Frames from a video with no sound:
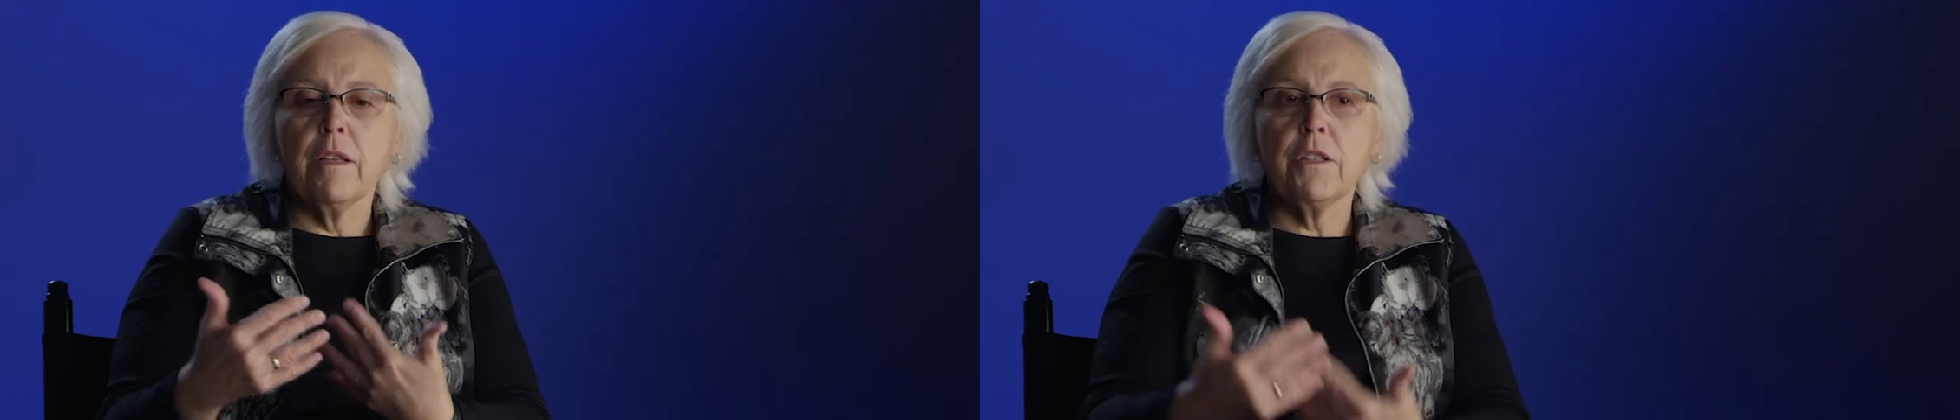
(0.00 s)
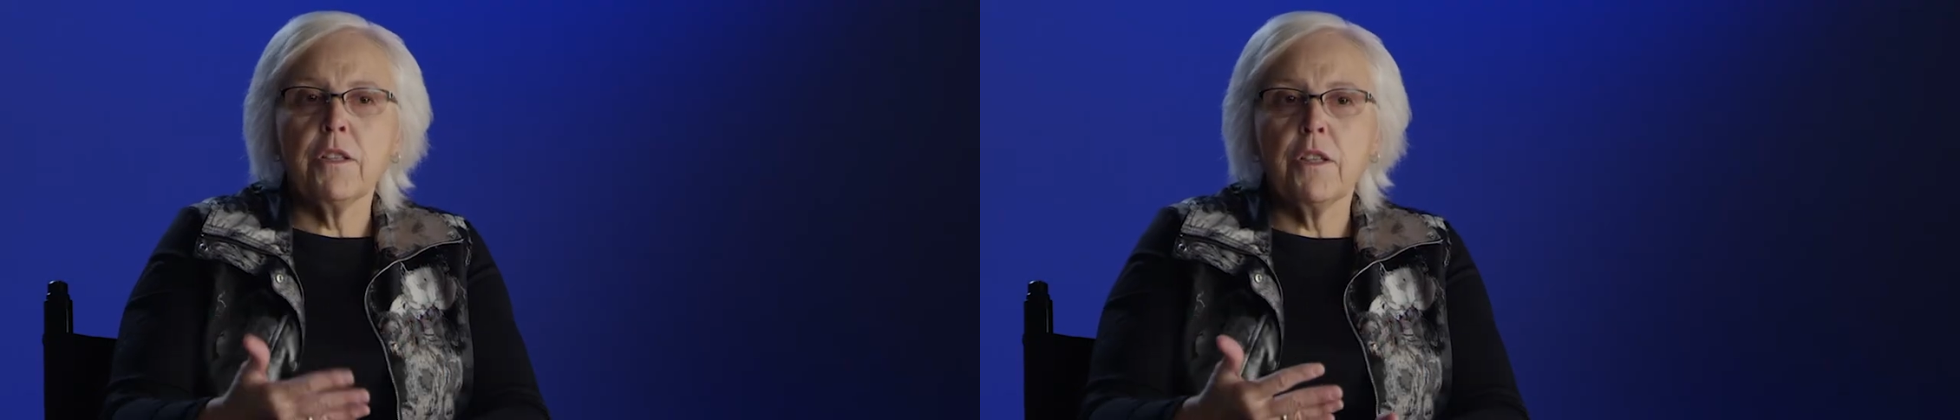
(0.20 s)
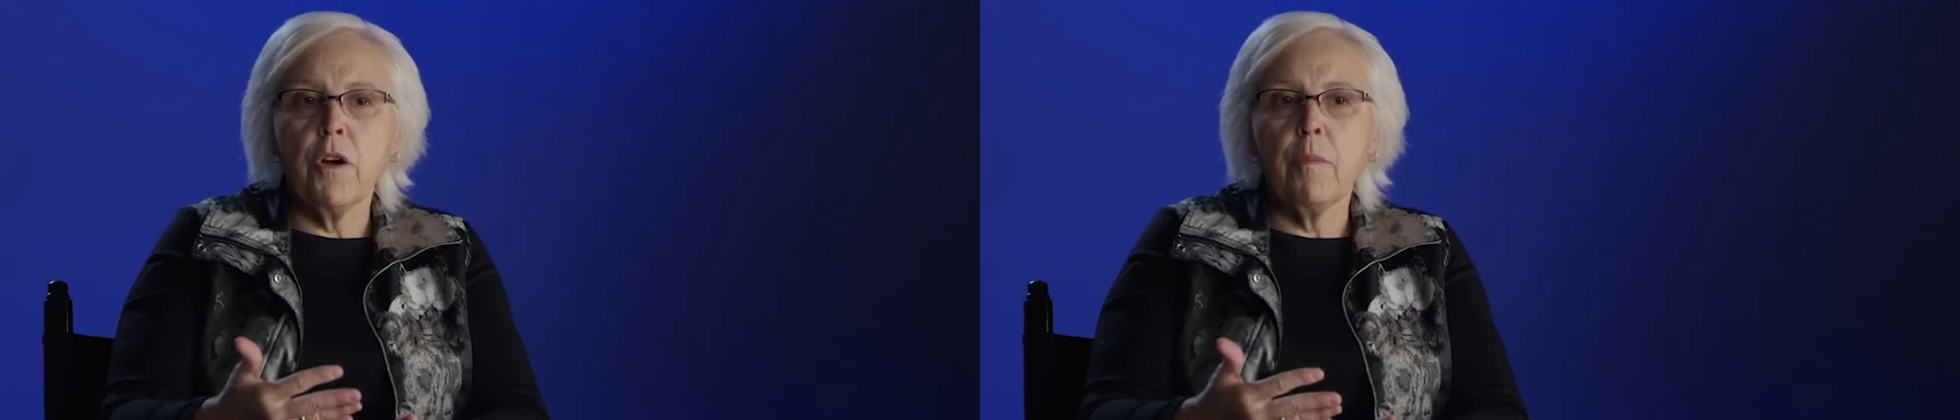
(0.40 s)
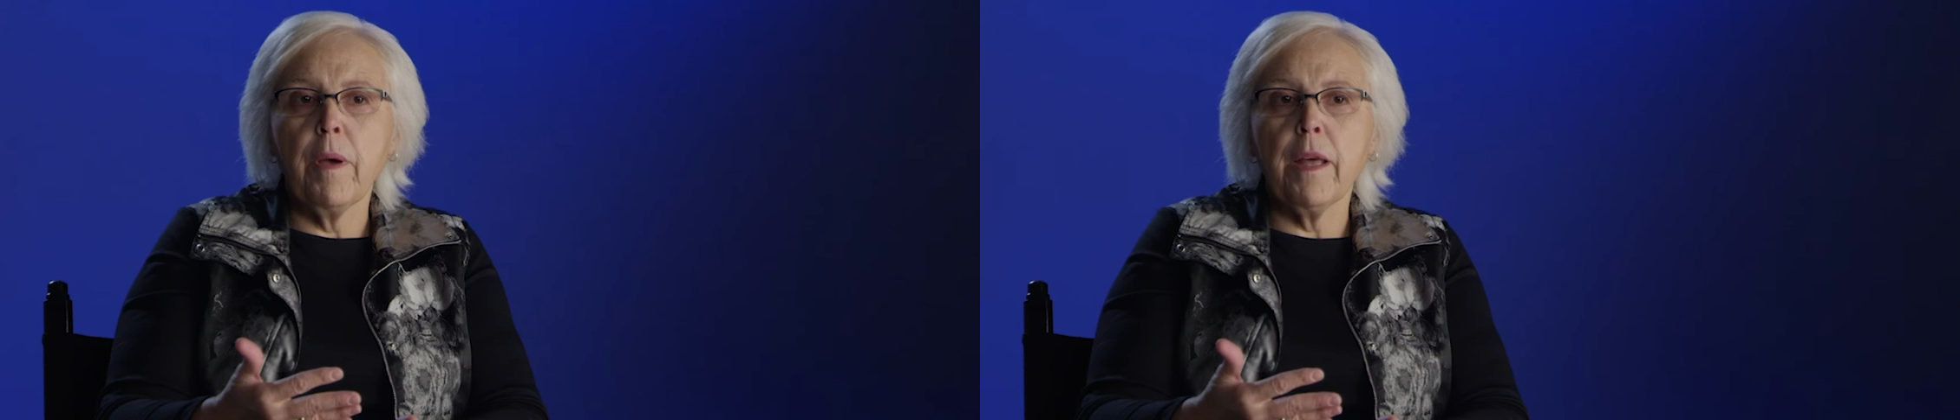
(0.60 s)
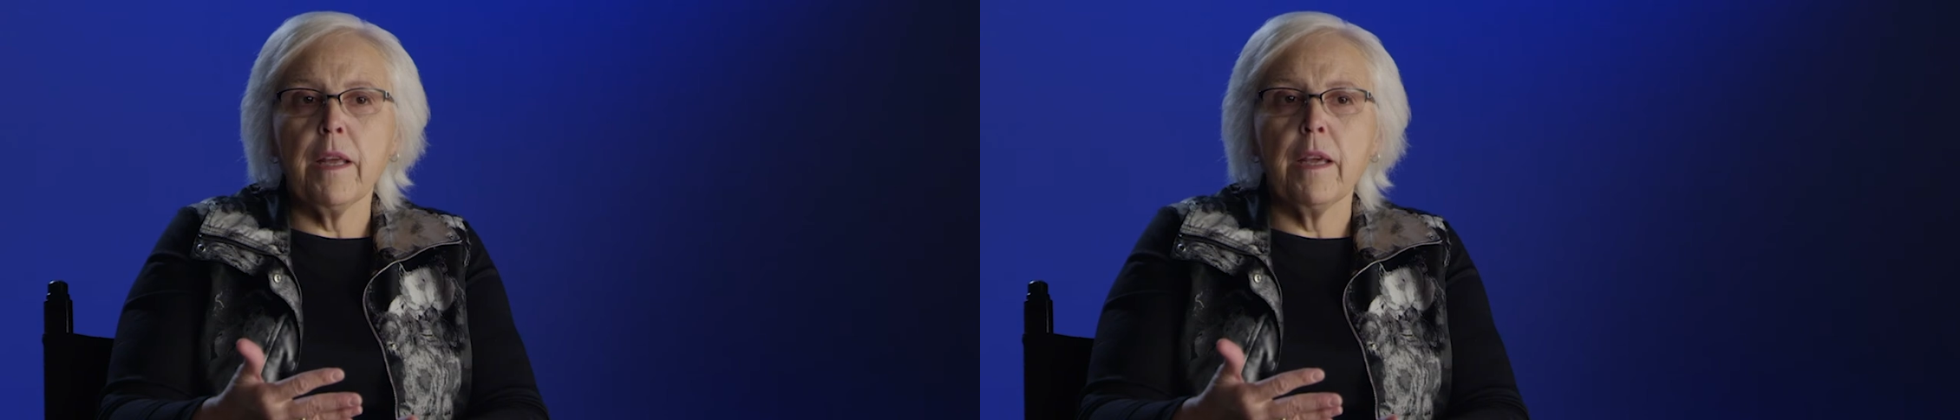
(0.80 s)
so
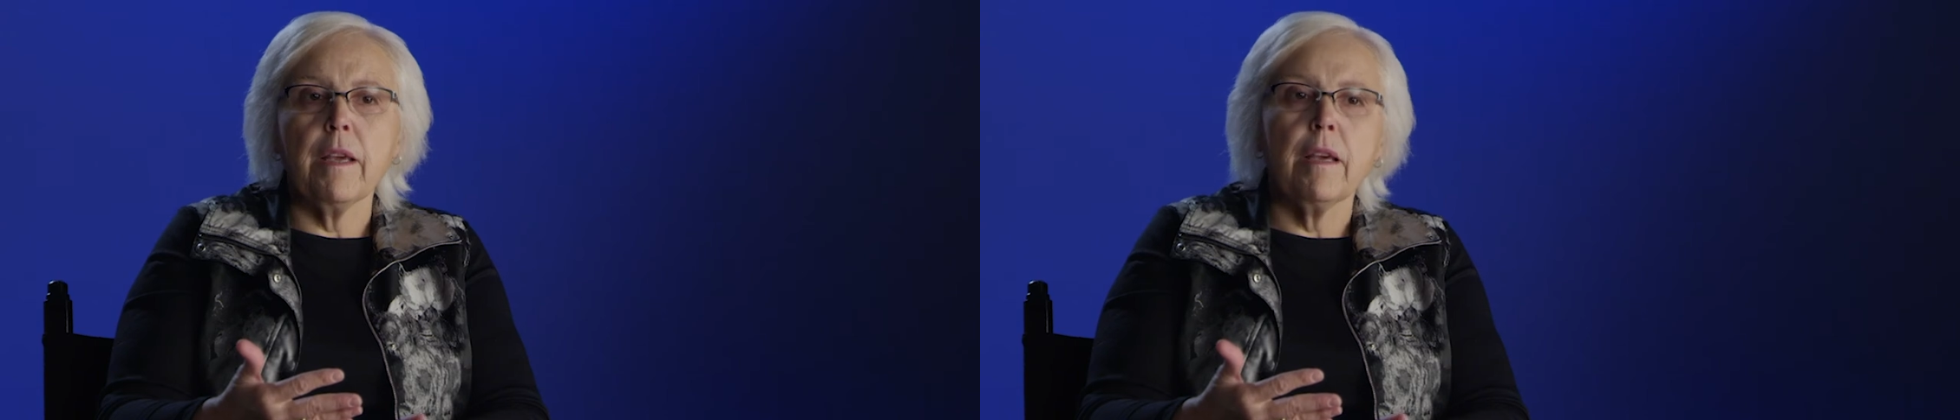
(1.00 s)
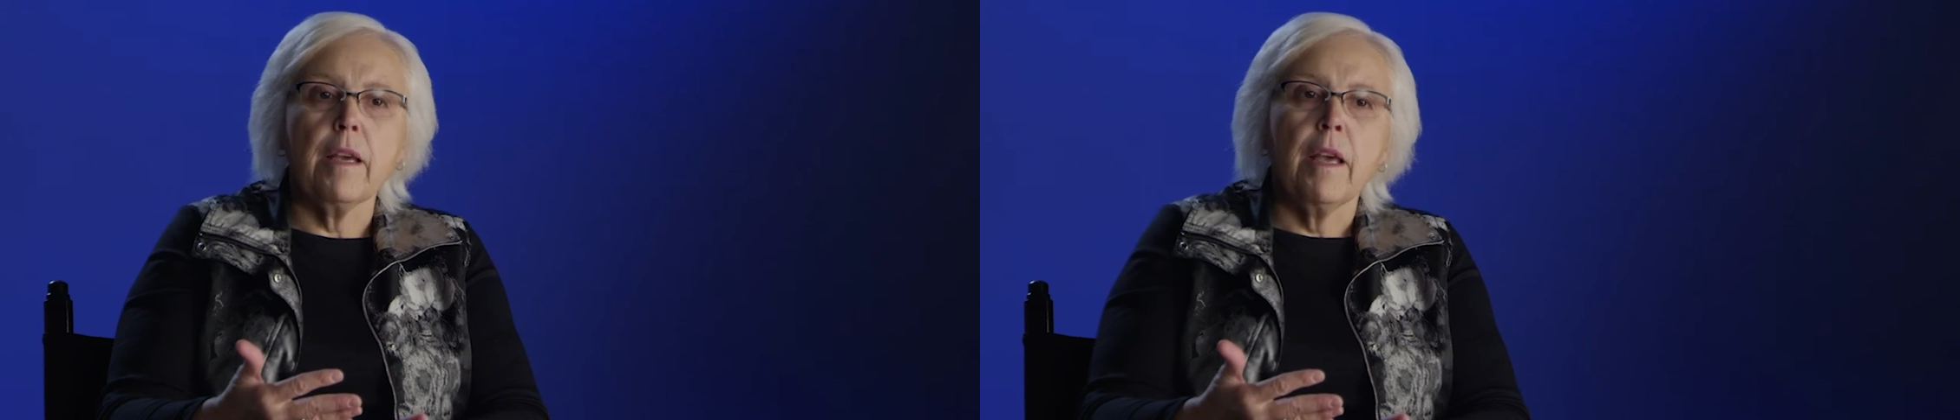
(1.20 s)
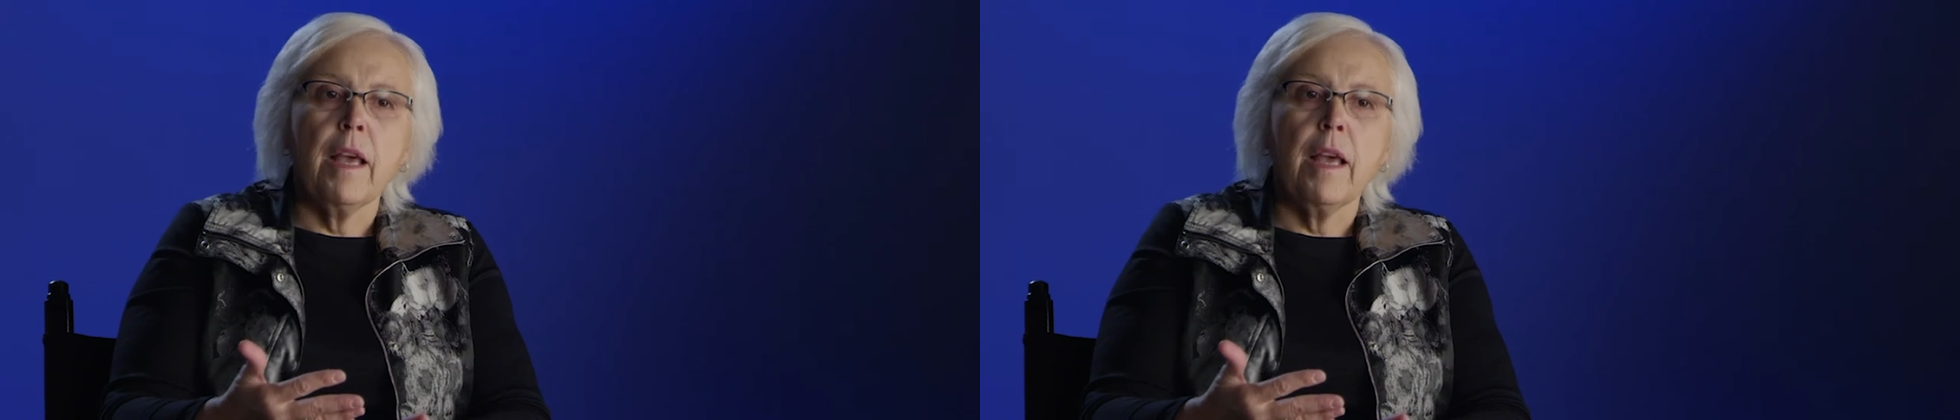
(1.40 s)
many